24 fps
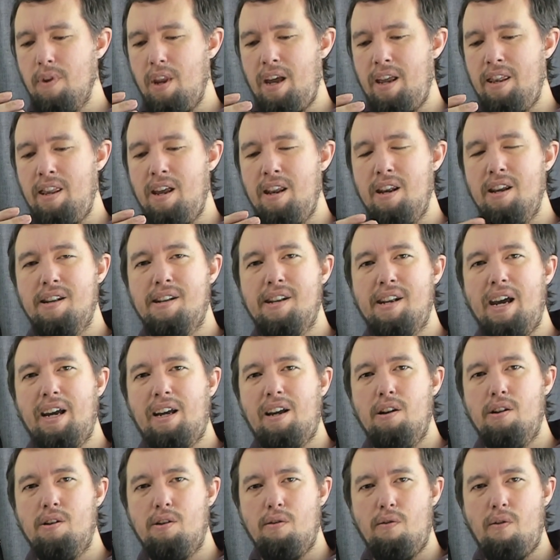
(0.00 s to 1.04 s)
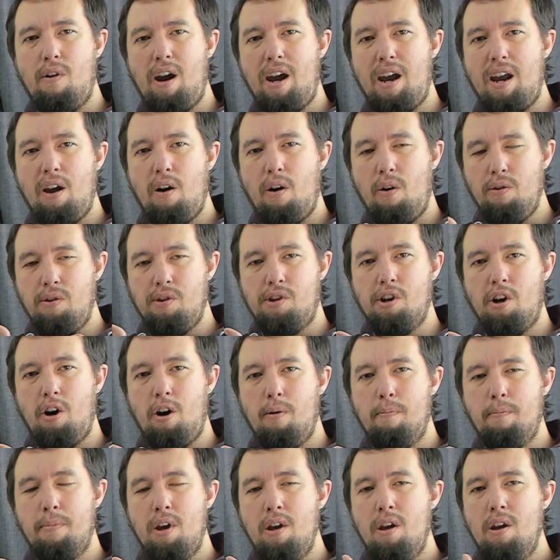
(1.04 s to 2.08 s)
and then a second array on
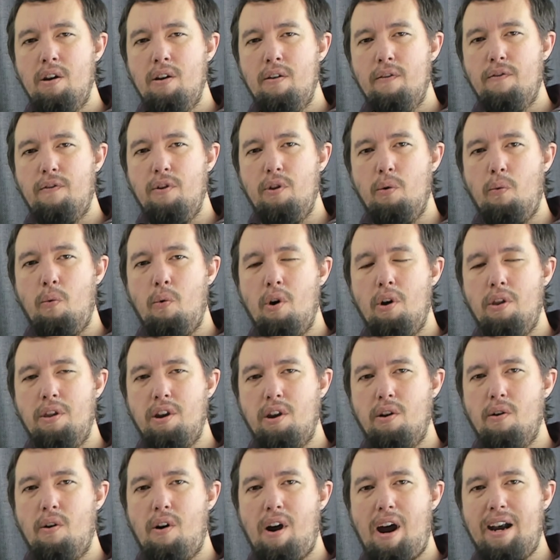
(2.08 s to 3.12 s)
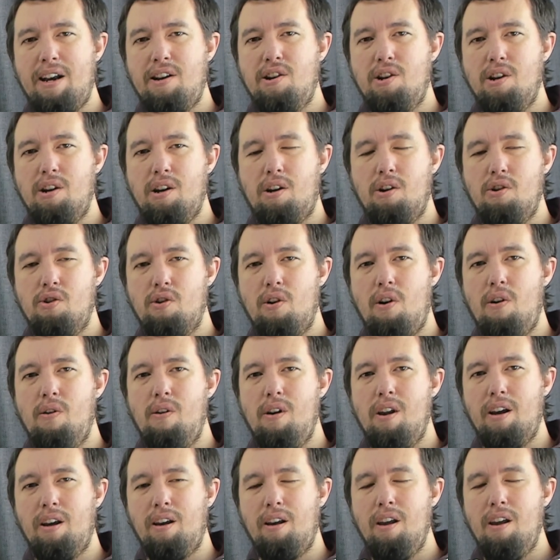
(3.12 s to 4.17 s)
top for the one that you're actually
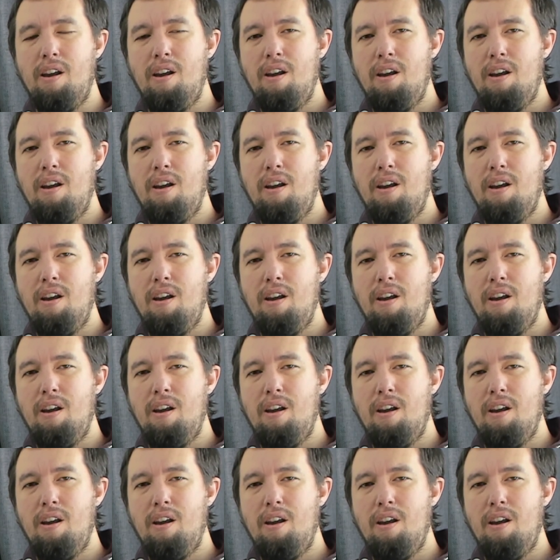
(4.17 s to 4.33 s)
controlling.